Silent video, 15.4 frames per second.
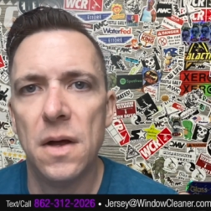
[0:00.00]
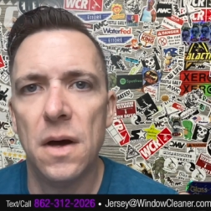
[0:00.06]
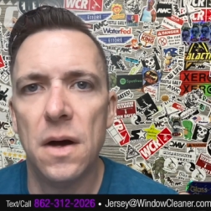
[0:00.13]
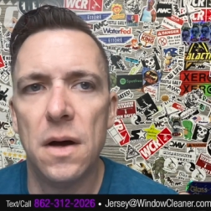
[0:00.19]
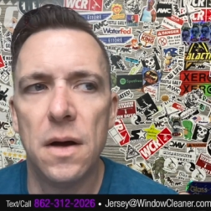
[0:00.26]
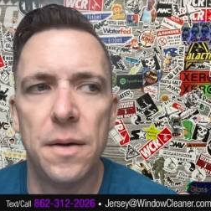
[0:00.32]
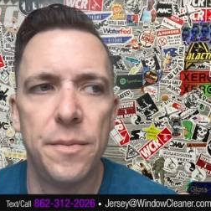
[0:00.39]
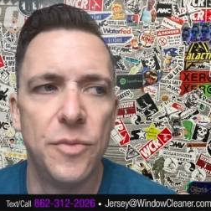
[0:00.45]

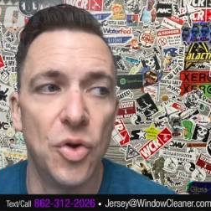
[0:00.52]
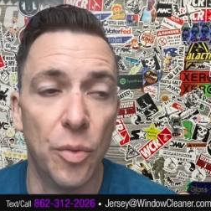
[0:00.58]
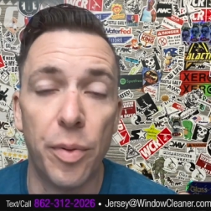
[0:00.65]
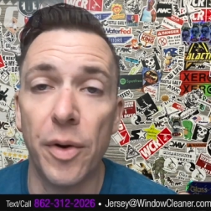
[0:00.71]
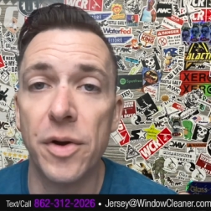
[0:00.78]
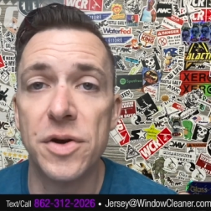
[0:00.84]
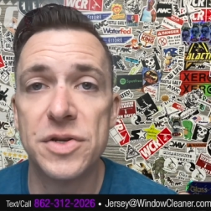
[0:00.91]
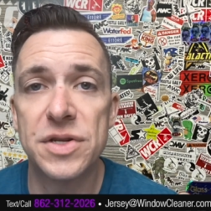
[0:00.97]
Um, you'll
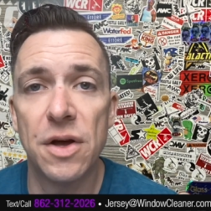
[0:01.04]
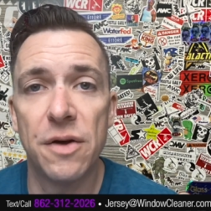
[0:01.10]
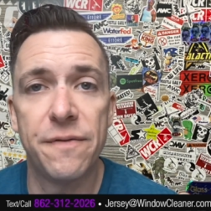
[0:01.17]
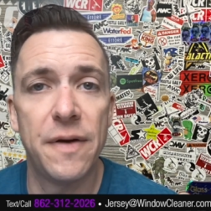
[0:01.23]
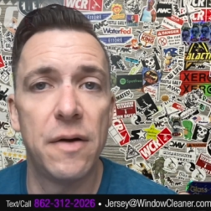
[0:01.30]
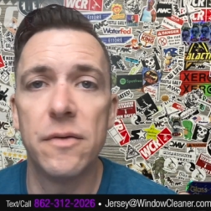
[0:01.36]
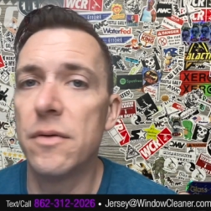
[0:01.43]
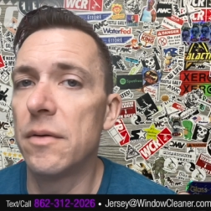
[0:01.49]
burn yourself
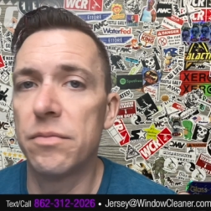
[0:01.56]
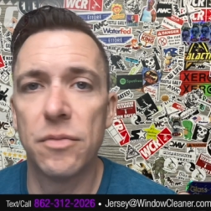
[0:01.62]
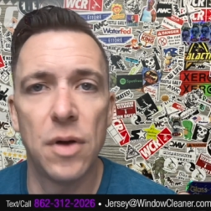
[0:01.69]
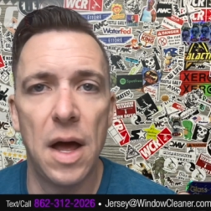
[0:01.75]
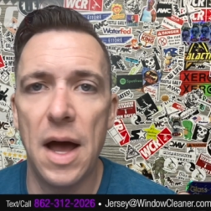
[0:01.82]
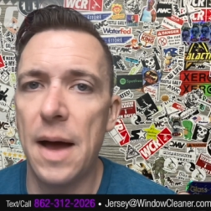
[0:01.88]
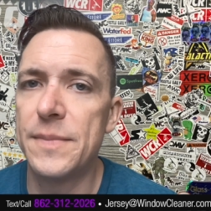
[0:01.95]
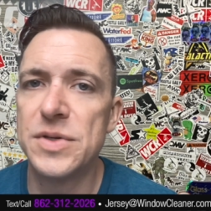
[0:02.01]
out,
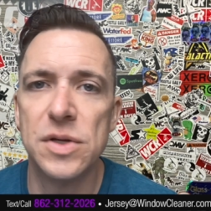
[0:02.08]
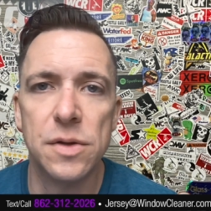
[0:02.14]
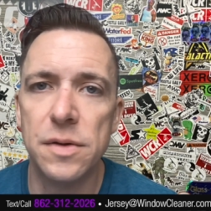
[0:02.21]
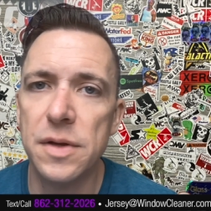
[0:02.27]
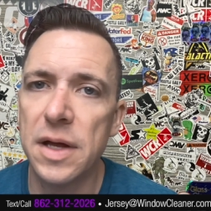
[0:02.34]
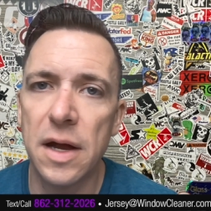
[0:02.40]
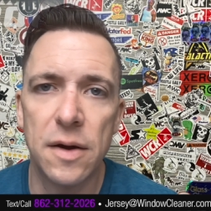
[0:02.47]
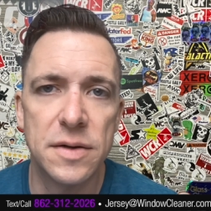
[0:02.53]

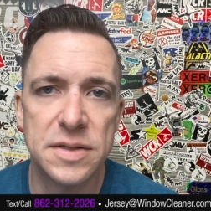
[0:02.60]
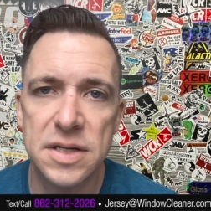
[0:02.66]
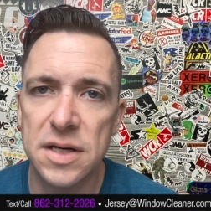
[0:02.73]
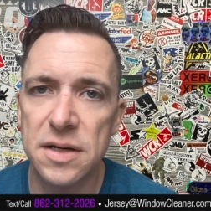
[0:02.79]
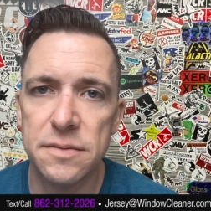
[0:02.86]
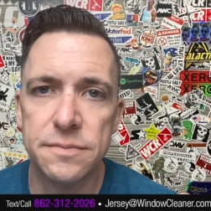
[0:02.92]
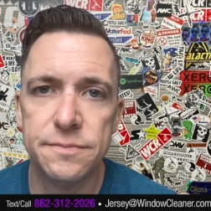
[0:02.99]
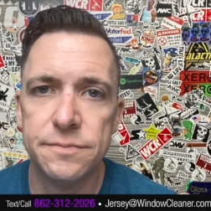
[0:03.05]
absolutely guarantee
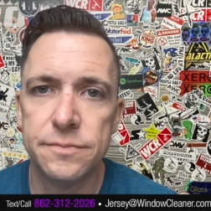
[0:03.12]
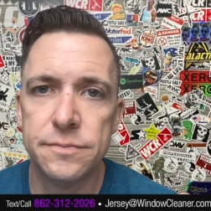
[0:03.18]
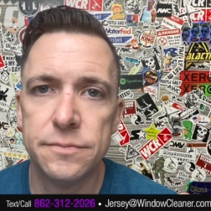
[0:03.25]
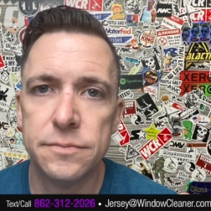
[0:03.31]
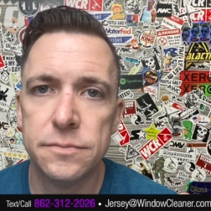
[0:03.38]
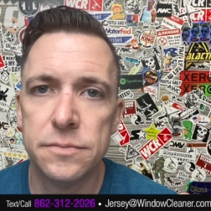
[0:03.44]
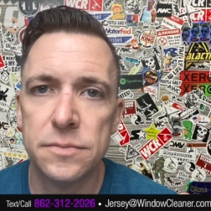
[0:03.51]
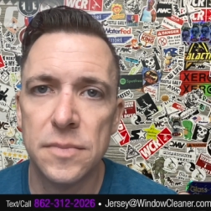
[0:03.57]
it.
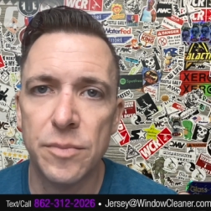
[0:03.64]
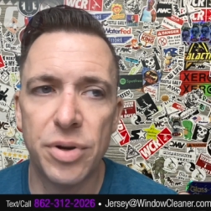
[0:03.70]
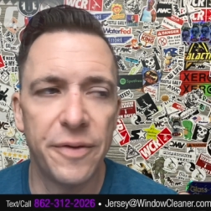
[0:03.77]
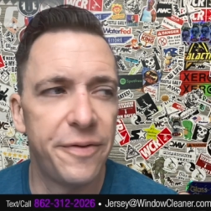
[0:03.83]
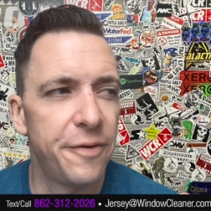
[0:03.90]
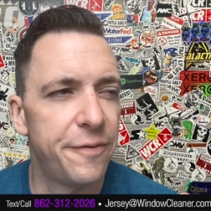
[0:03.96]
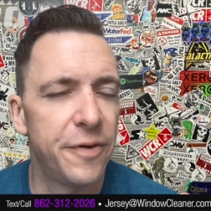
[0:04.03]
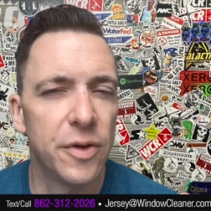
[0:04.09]
But
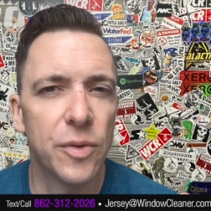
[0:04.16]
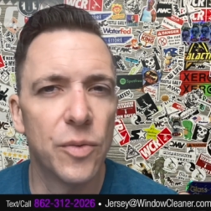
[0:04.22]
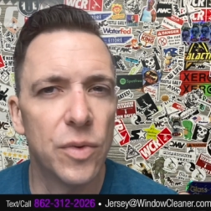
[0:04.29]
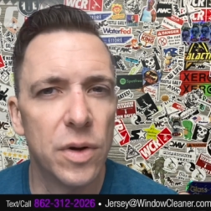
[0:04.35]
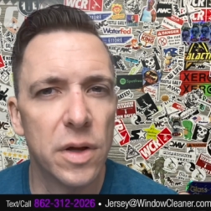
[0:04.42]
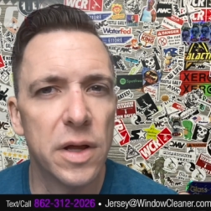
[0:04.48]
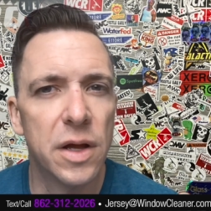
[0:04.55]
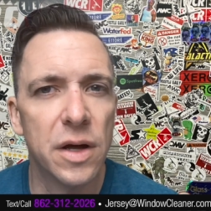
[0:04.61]
if you're feeling
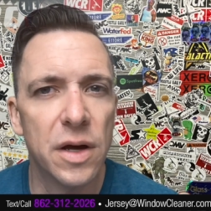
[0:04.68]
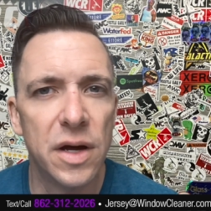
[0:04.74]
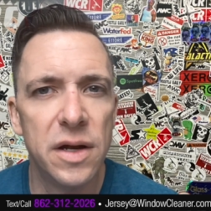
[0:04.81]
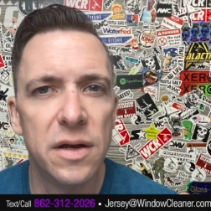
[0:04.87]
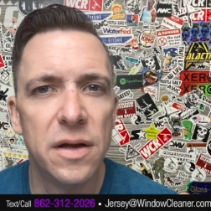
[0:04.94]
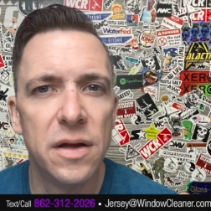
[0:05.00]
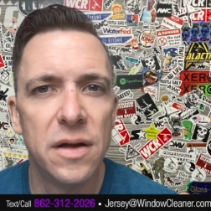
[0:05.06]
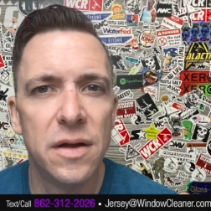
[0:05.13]
really
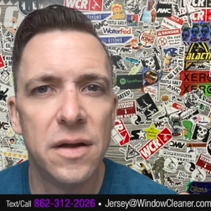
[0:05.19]
good